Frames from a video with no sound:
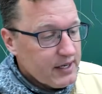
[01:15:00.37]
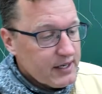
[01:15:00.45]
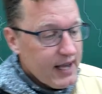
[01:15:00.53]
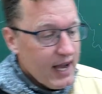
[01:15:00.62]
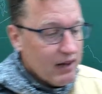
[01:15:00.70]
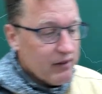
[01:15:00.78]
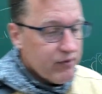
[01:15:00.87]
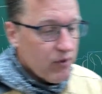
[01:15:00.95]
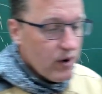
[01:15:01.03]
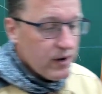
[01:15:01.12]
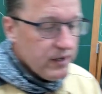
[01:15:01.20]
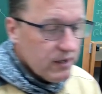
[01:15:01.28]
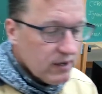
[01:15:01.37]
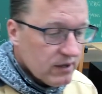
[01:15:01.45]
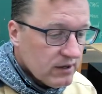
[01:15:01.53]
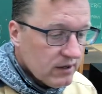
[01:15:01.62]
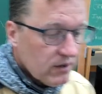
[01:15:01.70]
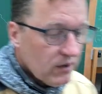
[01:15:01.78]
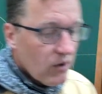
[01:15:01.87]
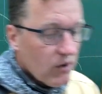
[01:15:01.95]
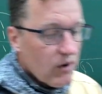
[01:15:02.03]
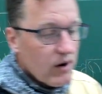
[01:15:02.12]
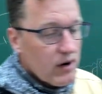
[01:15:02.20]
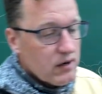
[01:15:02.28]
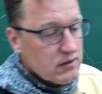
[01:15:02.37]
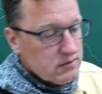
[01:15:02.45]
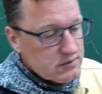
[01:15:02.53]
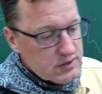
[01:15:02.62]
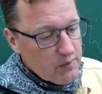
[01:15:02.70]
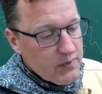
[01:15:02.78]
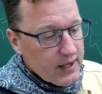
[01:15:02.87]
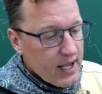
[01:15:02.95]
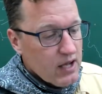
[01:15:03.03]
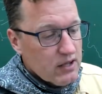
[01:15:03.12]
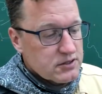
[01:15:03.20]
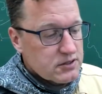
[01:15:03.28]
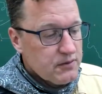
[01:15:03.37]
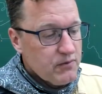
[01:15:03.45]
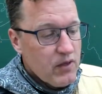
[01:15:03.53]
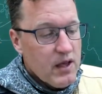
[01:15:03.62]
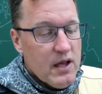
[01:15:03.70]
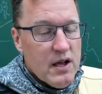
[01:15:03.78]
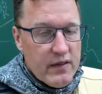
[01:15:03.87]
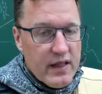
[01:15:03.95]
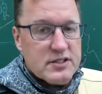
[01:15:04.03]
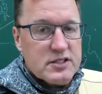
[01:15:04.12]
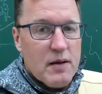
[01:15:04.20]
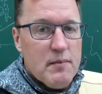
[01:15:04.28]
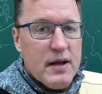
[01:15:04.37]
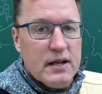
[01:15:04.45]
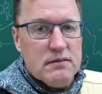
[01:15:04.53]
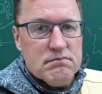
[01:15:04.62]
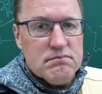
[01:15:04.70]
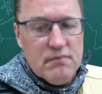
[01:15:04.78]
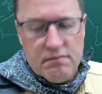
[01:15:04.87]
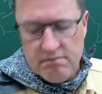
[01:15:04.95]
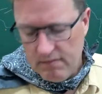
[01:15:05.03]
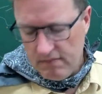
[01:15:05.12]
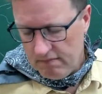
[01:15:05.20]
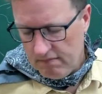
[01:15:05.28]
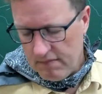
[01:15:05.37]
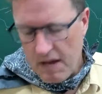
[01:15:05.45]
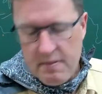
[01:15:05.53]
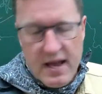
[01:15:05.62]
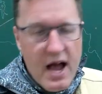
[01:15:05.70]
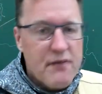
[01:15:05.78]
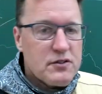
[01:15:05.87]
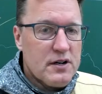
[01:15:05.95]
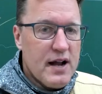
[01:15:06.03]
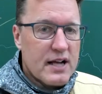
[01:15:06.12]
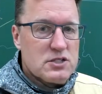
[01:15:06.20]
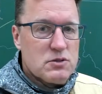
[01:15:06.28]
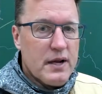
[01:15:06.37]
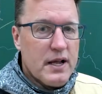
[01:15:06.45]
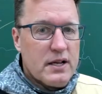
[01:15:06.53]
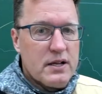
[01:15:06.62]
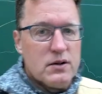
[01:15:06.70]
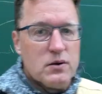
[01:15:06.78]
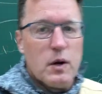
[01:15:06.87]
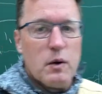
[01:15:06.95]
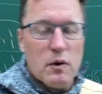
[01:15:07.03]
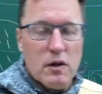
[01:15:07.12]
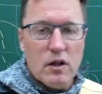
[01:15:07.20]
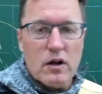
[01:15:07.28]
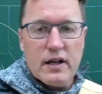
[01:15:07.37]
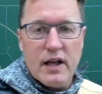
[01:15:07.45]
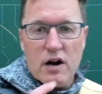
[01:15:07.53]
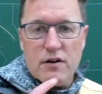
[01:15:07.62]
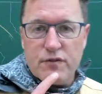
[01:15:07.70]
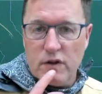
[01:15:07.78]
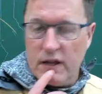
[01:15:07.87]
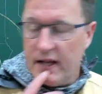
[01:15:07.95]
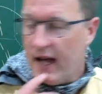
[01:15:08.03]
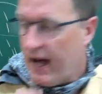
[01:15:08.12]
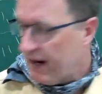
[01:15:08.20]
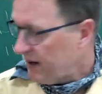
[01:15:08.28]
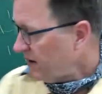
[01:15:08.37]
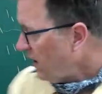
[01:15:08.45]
in California or something else? That's coming maybe after next week. We will look carefully at